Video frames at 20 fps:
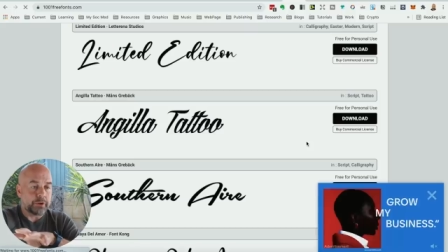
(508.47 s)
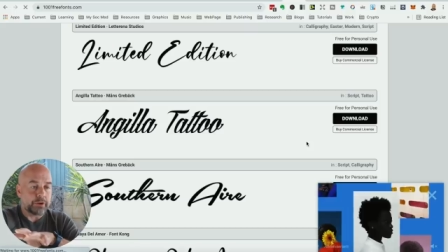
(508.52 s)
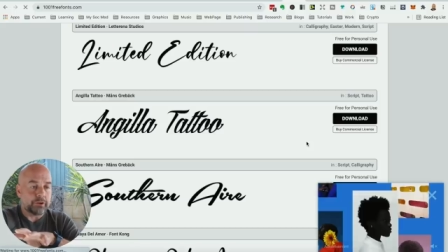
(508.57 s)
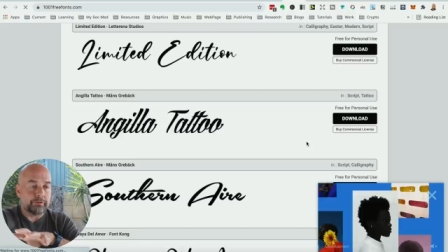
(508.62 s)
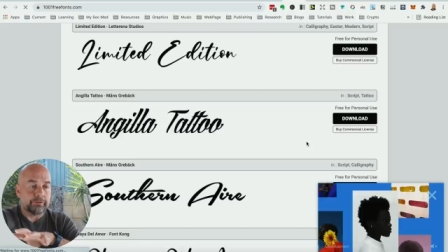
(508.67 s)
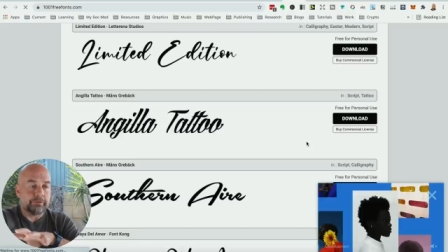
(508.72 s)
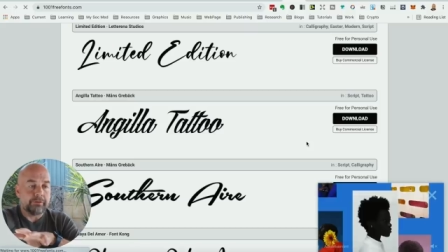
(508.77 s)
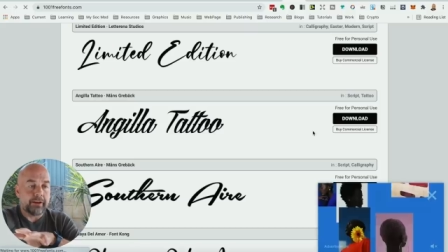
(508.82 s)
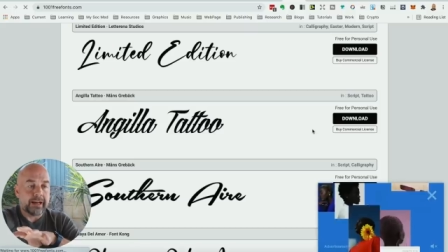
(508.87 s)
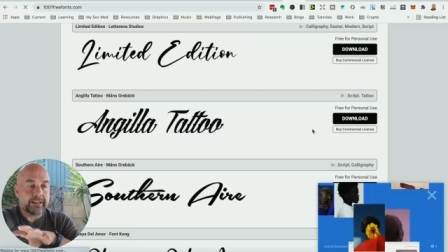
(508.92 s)
but
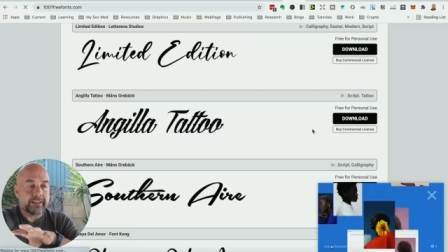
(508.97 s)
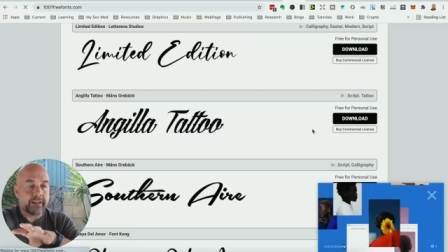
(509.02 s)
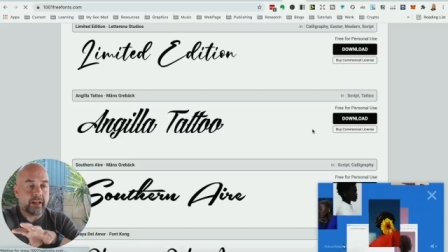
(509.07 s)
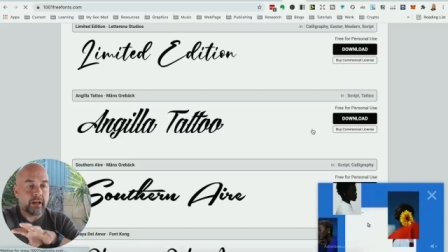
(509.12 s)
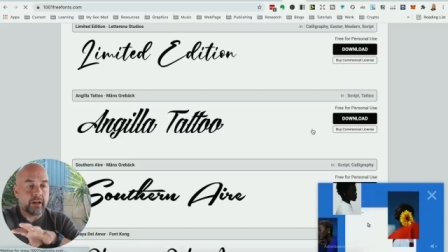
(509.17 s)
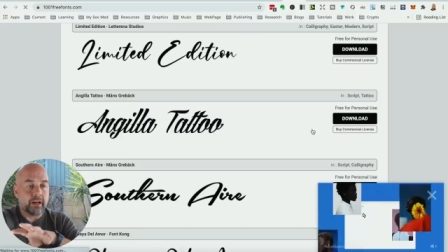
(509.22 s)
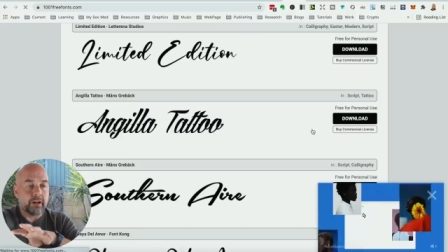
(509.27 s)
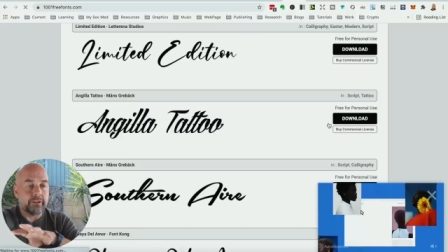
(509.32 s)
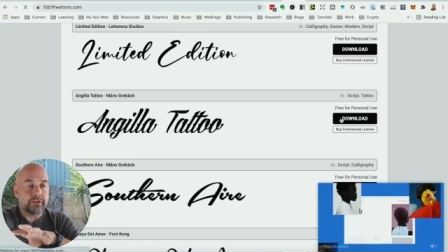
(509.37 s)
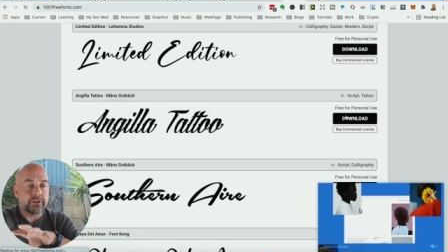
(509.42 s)
you'll find
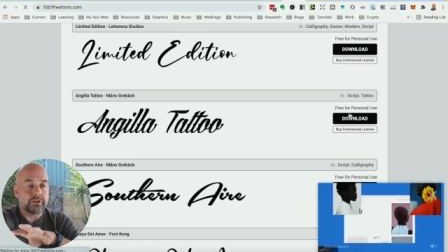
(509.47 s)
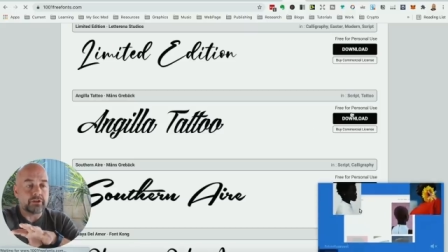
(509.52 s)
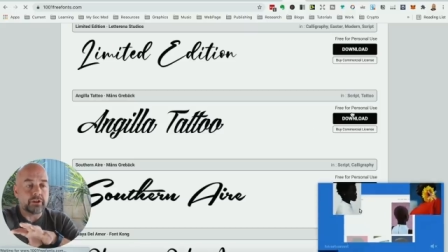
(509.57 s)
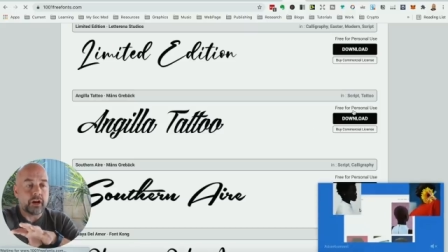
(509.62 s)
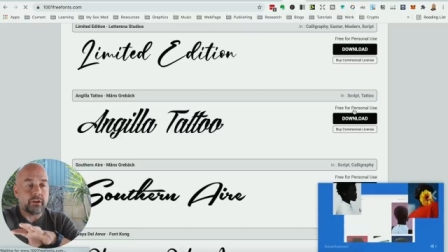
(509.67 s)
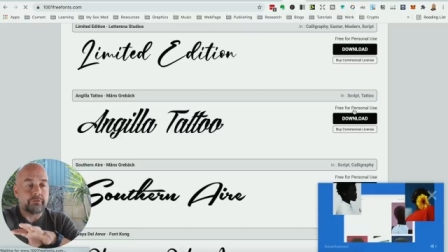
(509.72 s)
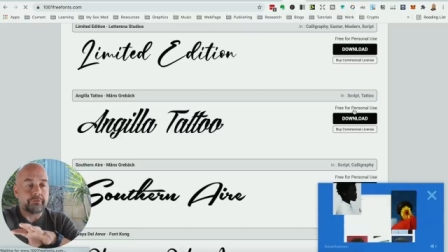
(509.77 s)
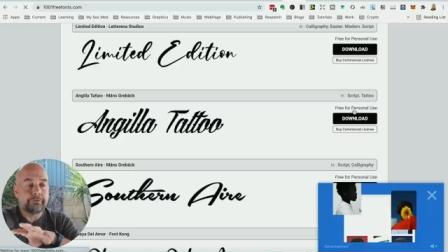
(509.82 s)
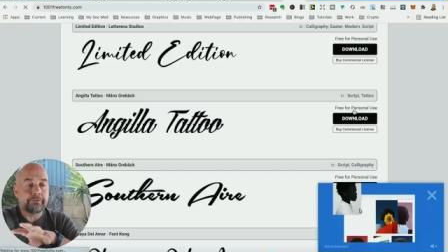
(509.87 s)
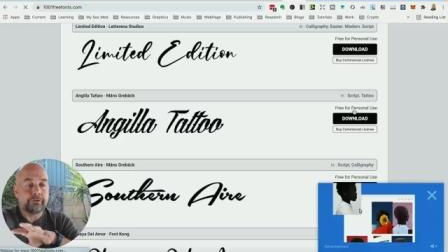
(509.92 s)
that others
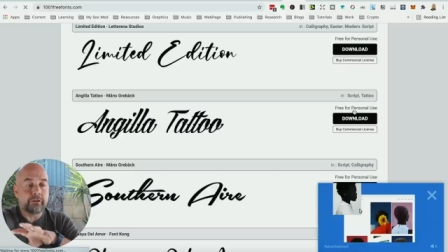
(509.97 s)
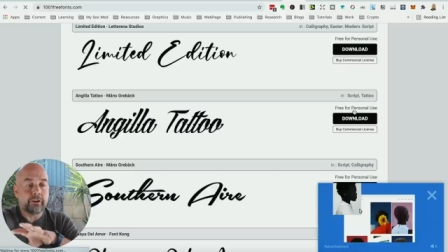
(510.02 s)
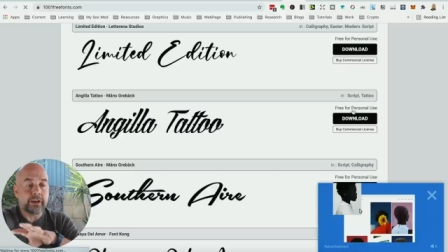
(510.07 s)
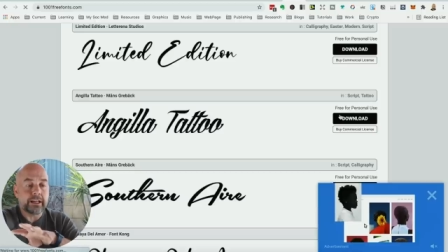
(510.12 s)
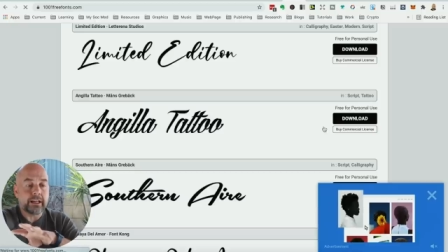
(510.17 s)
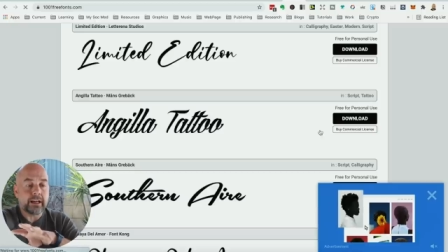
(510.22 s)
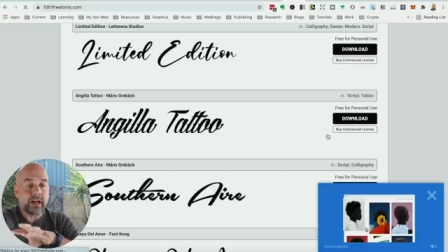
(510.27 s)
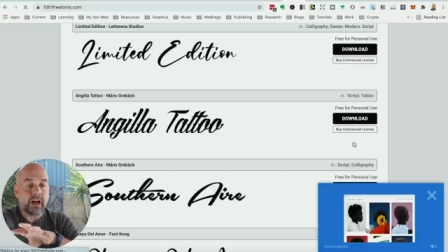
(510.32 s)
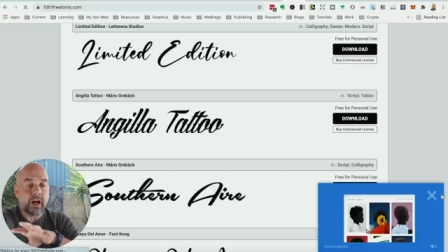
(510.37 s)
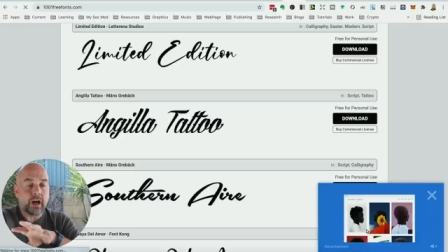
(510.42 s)
are
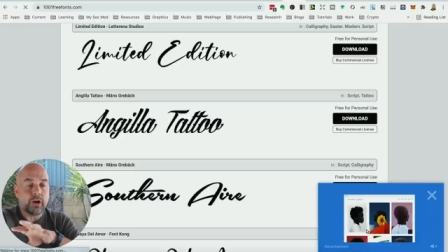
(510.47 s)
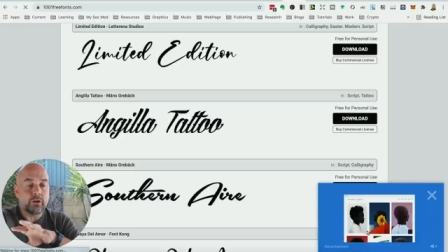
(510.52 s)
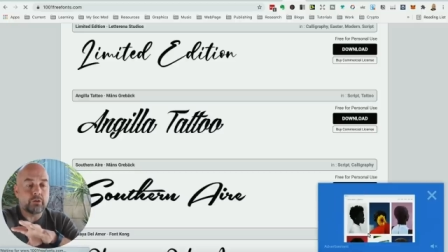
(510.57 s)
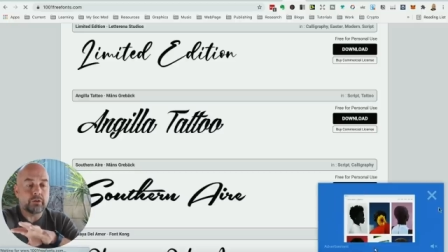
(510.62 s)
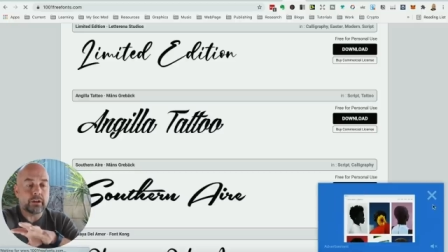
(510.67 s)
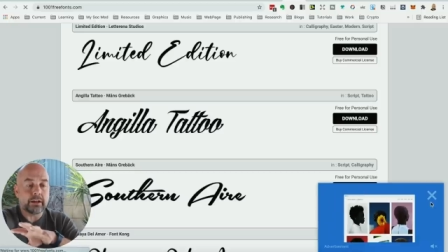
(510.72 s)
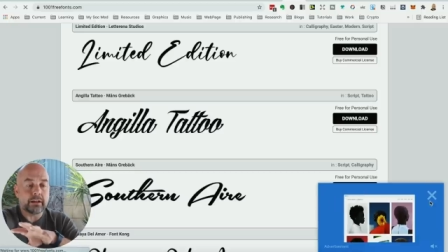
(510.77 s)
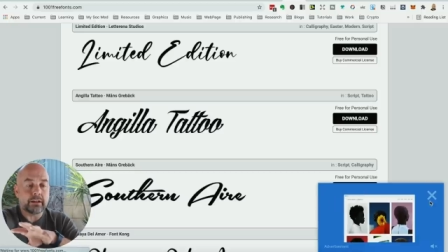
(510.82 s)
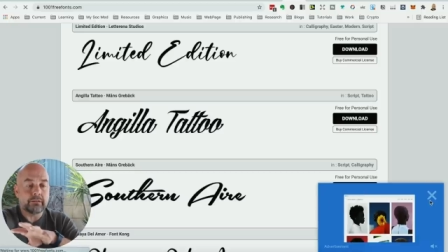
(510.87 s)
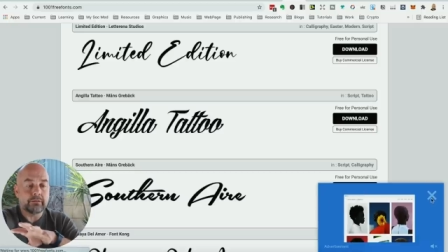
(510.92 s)
free
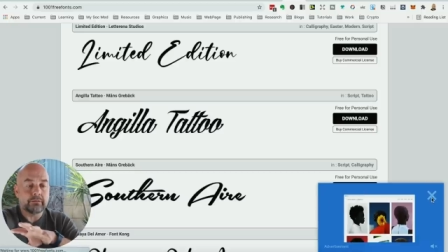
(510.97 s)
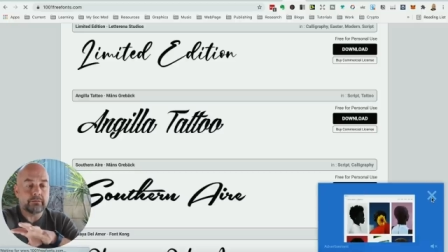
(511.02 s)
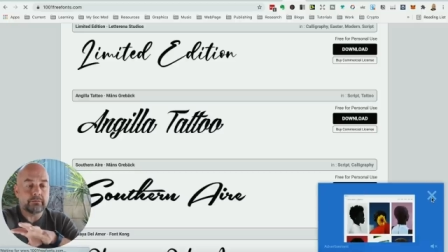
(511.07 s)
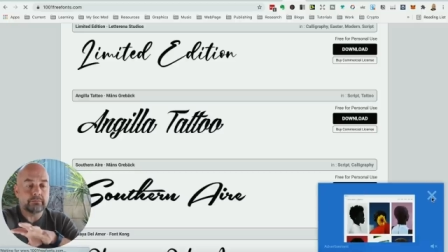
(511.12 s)
only